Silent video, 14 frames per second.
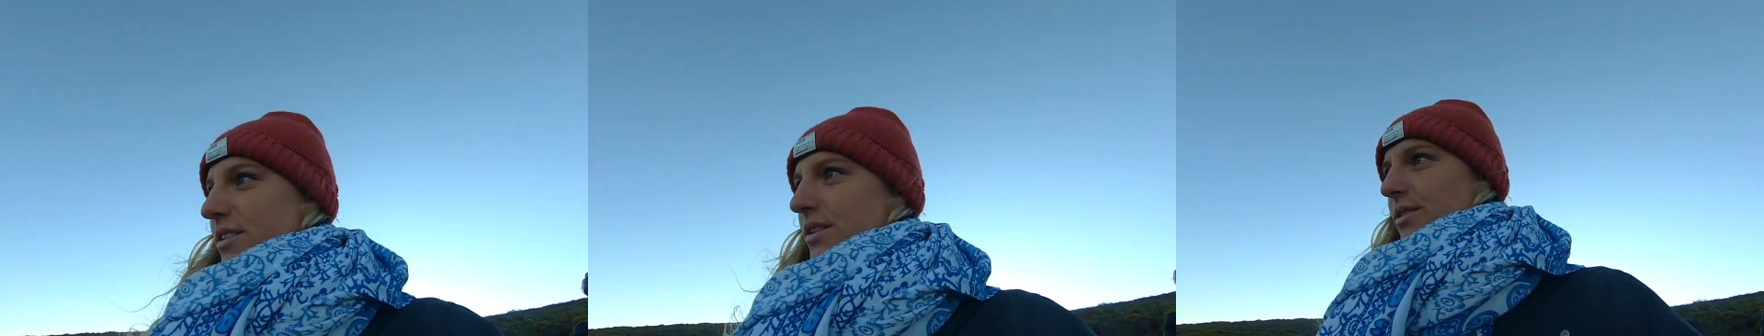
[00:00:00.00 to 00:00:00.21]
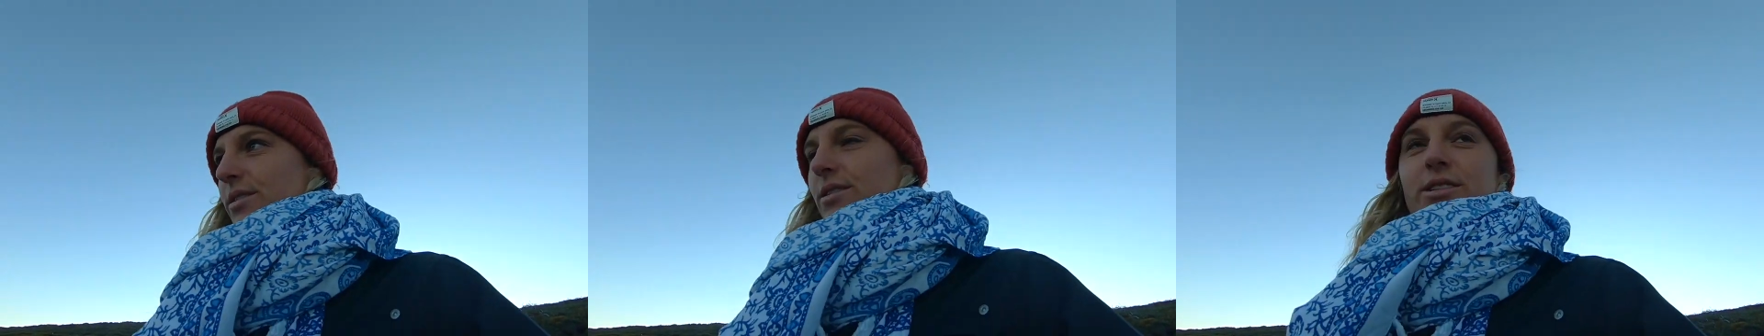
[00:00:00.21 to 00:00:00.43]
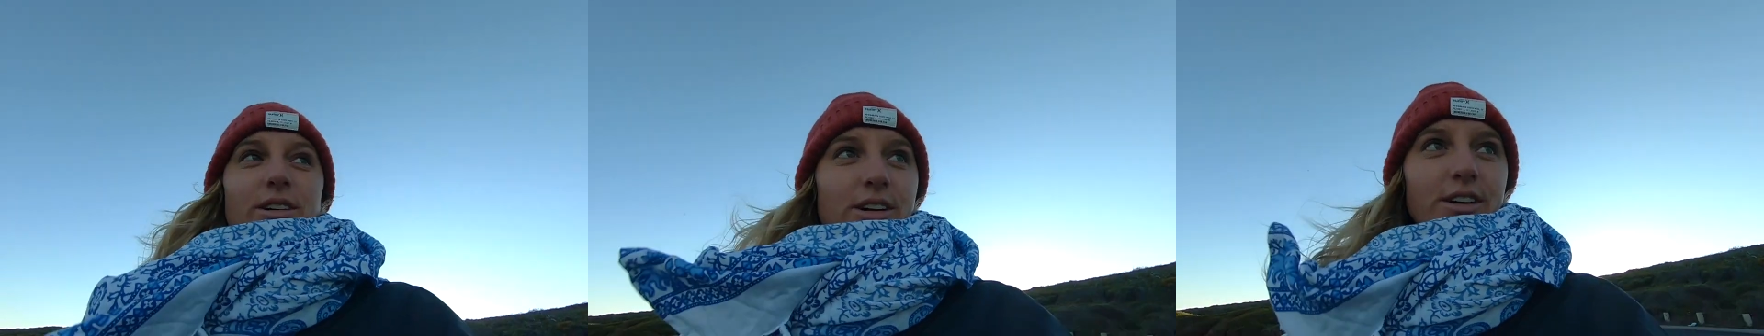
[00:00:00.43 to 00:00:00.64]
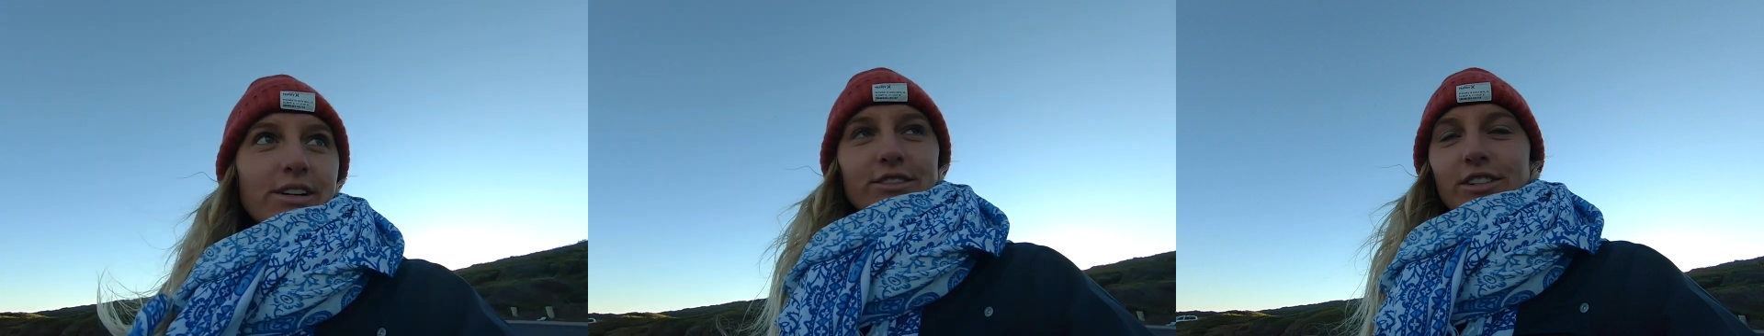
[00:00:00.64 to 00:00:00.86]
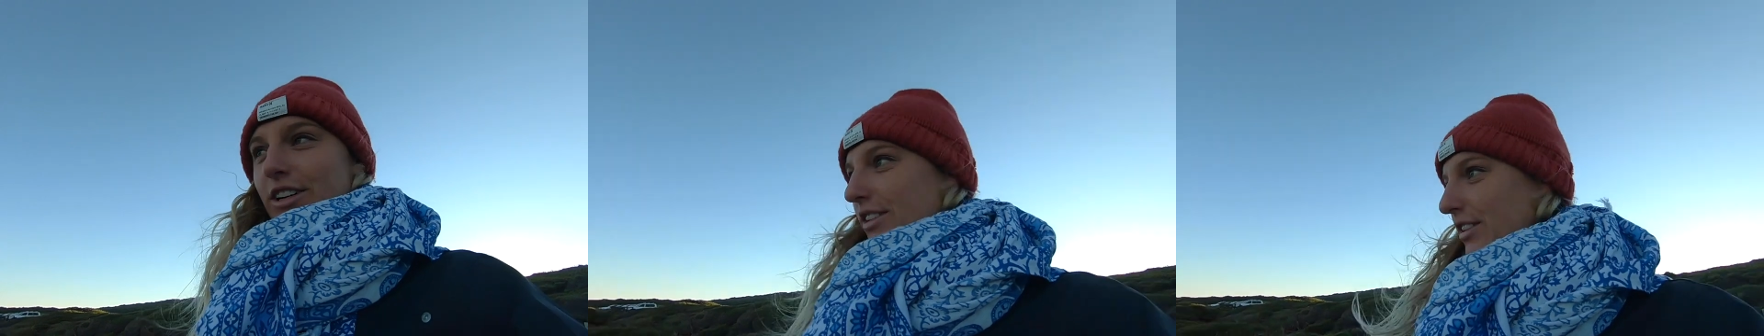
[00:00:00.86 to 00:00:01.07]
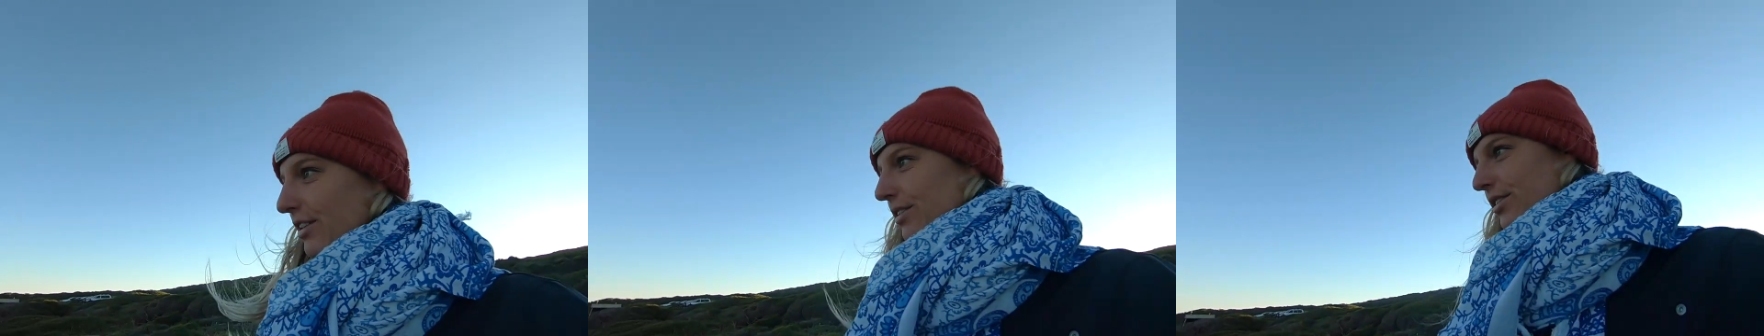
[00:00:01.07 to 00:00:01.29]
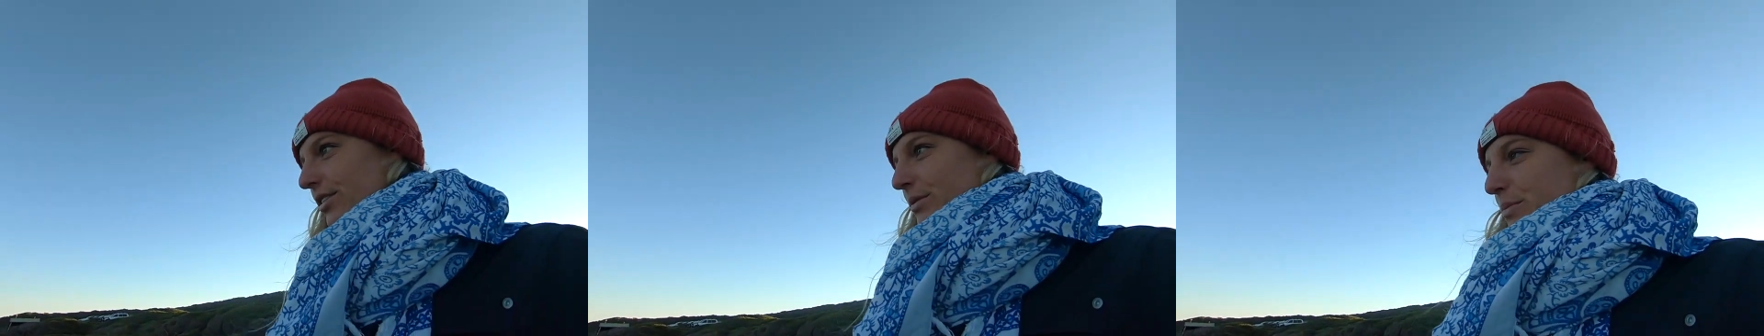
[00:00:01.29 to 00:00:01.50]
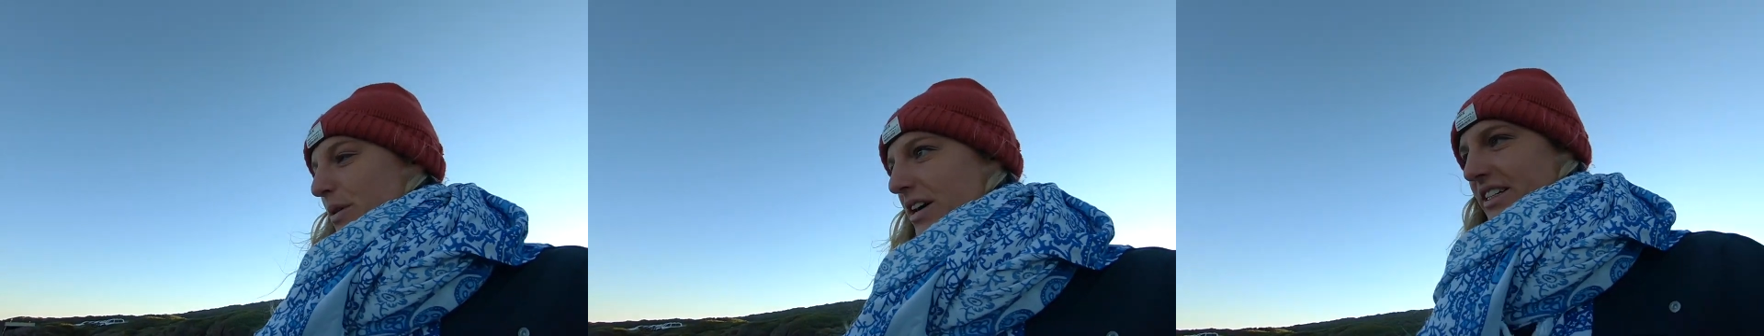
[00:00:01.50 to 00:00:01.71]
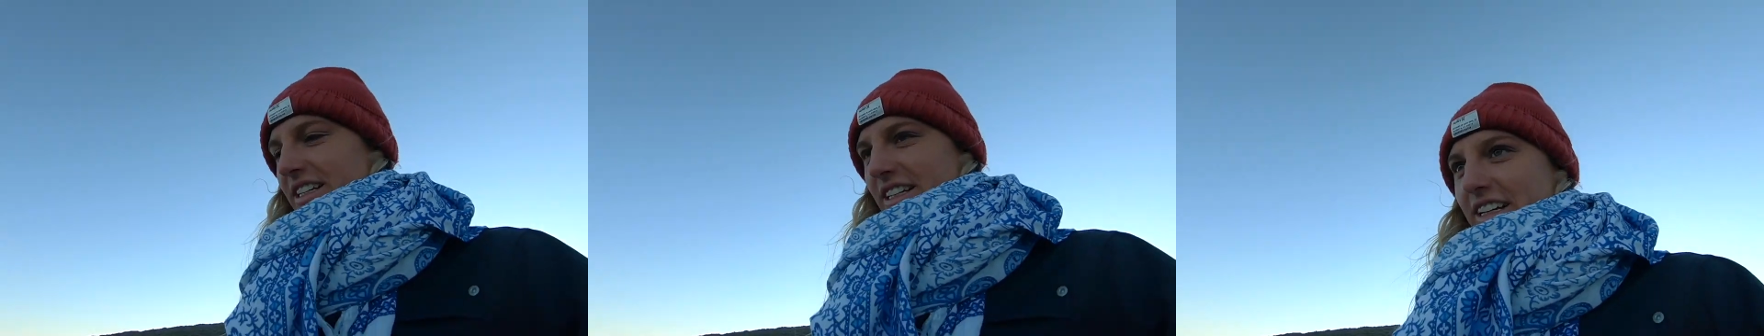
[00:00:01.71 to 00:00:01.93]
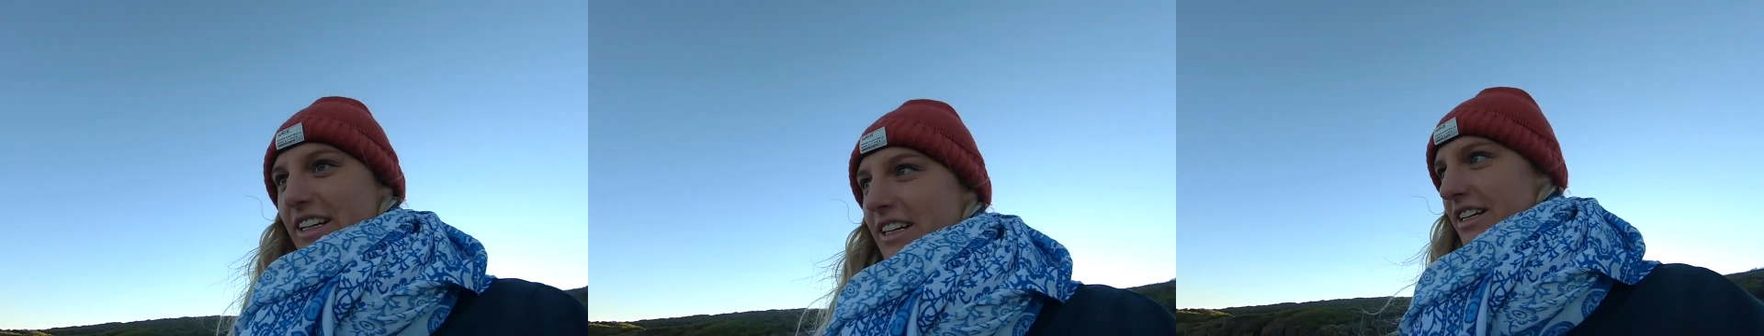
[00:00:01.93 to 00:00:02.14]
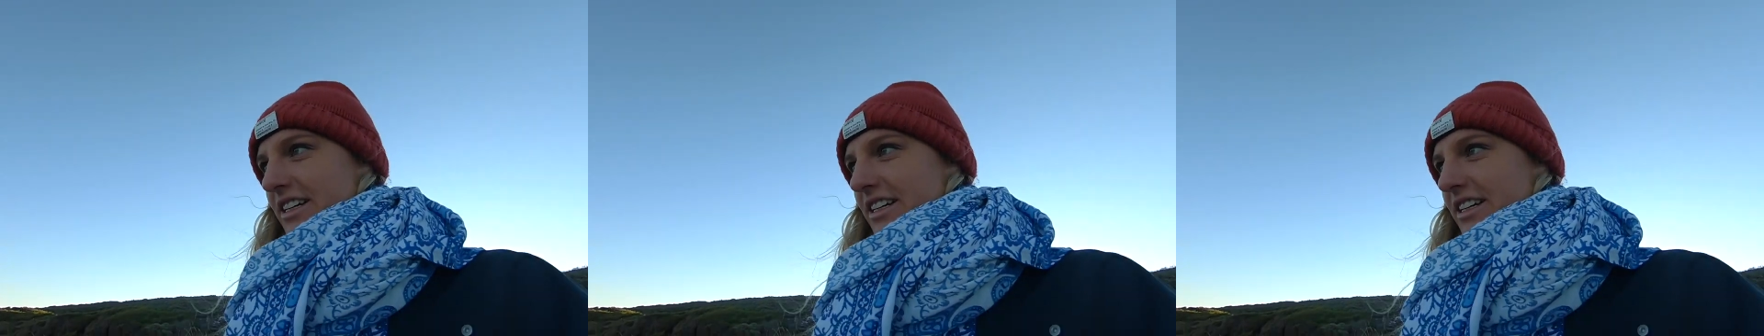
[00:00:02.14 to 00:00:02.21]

the local of all locals, Bronte.